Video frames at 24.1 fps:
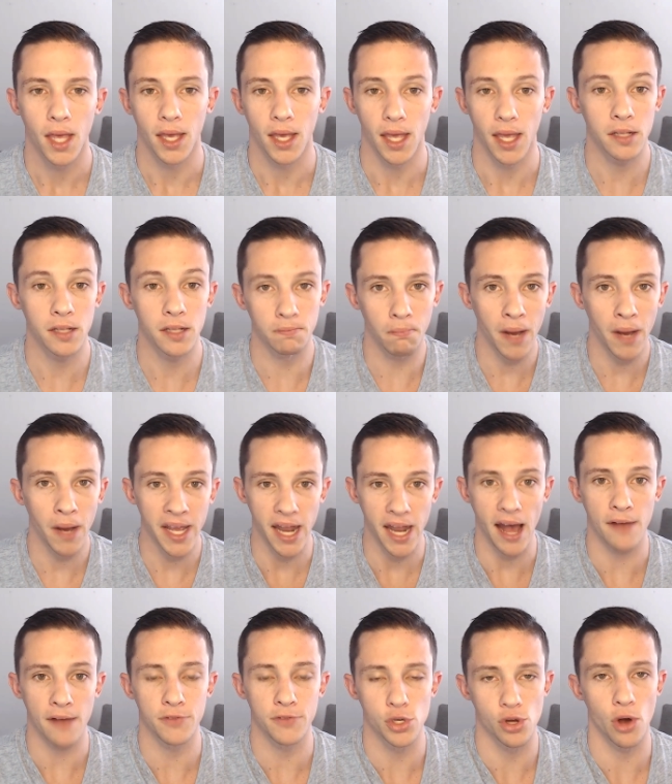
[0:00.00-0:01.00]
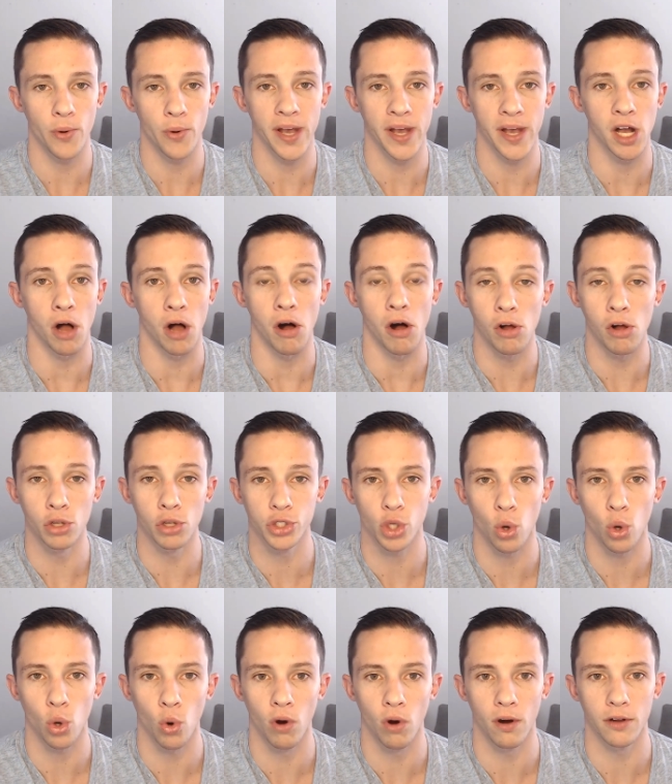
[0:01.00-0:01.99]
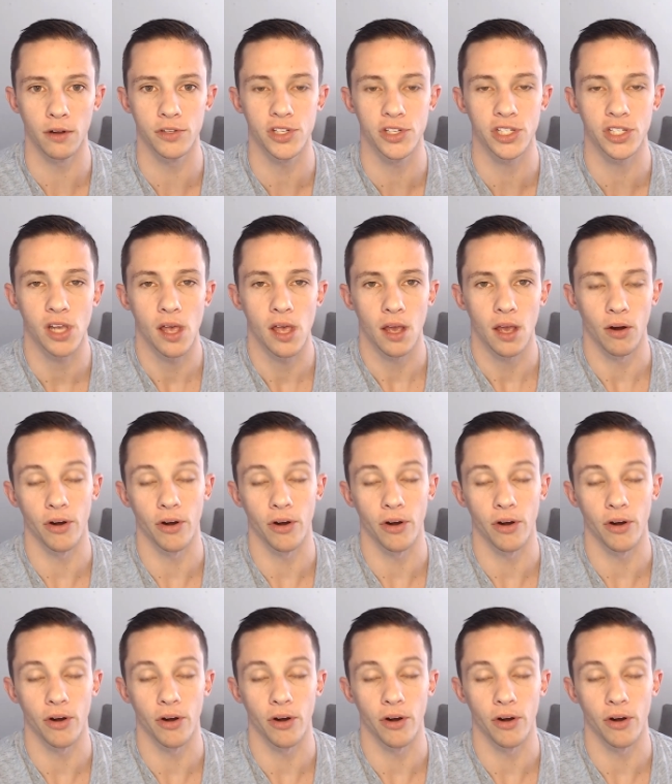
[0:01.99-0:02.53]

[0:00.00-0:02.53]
it might have you going all towards,